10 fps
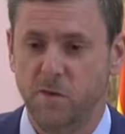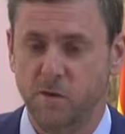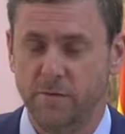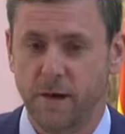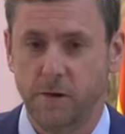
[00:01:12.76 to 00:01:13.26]

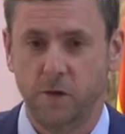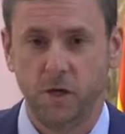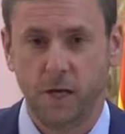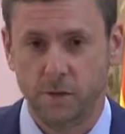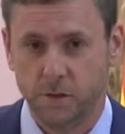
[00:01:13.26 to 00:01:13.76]
We've had our
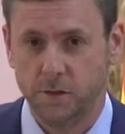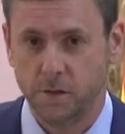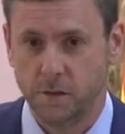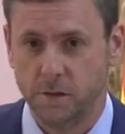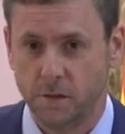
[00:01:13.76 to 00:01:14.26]

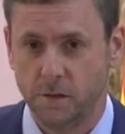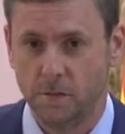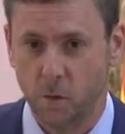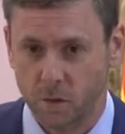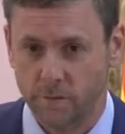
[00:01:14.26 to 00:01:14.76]
challenges,
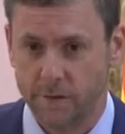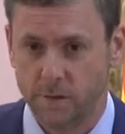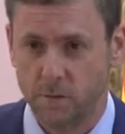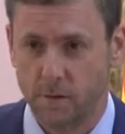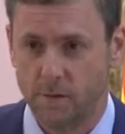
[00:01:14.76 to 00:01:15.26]
both of
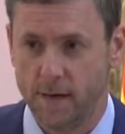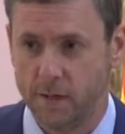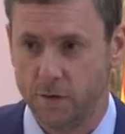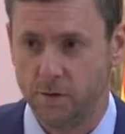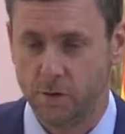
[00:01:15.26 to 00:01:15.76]
us, around
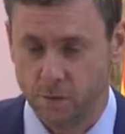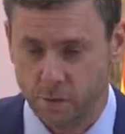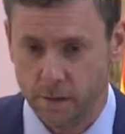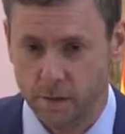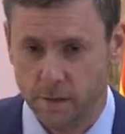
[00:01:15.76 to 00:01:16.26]
national
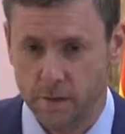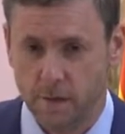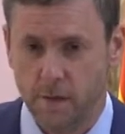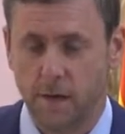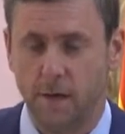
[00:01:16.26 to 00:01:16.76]
unity,
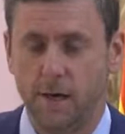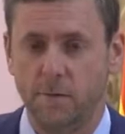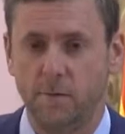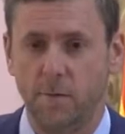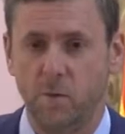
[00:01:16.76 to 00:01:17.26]

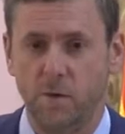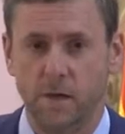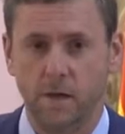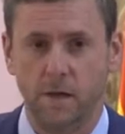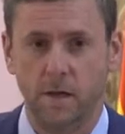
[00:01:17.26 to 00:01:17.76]
um, but
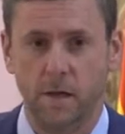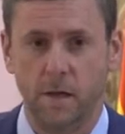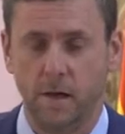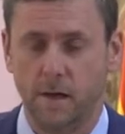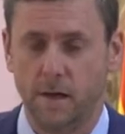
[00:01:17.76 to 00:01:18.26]
we
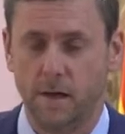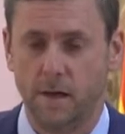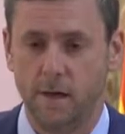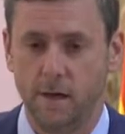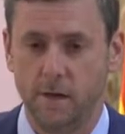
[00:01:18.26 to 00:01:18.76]

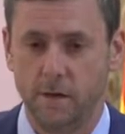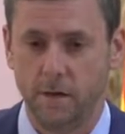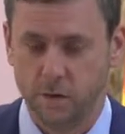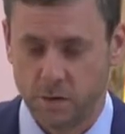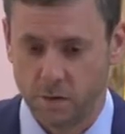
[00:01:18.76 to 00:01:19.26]

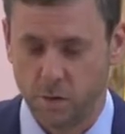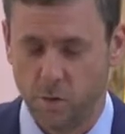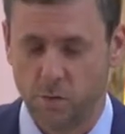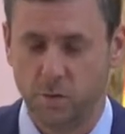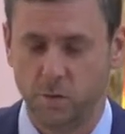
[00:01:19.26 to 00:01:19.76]

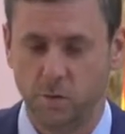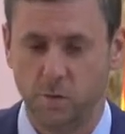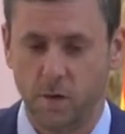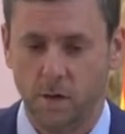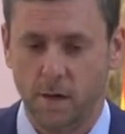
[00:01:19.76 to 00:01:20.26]
continue
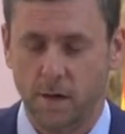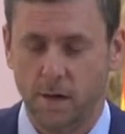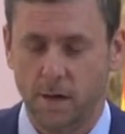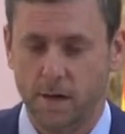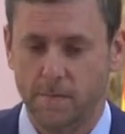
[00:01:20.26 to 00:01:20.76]
to
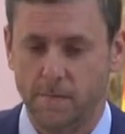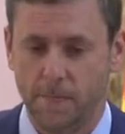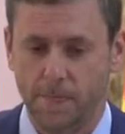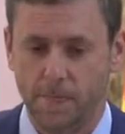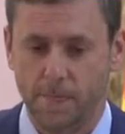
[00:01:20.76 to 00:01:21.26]
um,
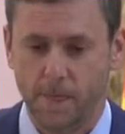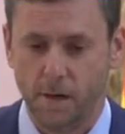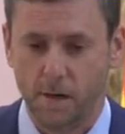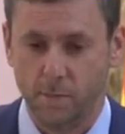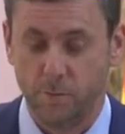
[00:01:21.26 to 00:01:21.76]

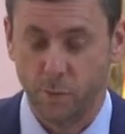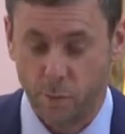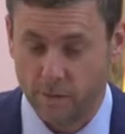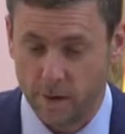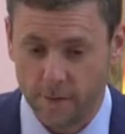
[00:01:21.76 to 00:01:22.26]

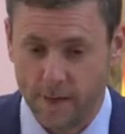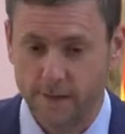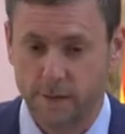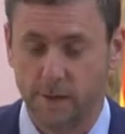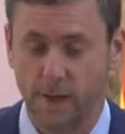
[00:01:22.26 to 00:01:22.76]
improve on
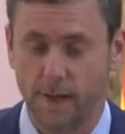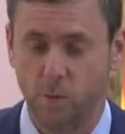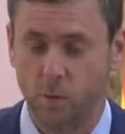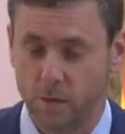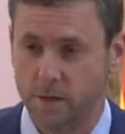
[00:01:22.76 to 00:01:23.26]
that
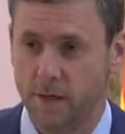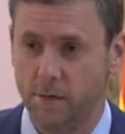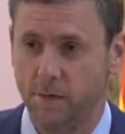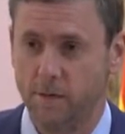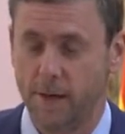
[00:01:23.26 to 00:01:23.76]
and work
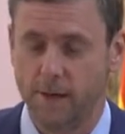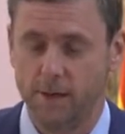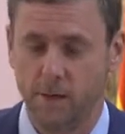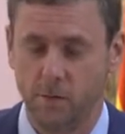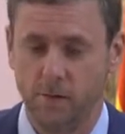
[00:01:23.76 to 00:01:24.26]
together on
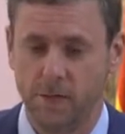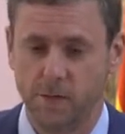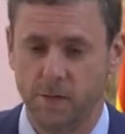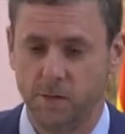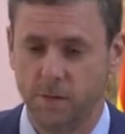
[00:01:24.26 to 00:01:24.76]
that and learn
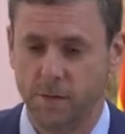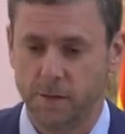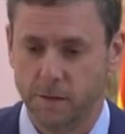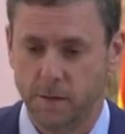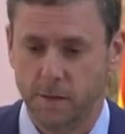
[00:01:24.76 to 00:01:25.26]
lessons from
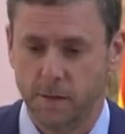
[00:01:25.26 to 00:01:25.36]
it.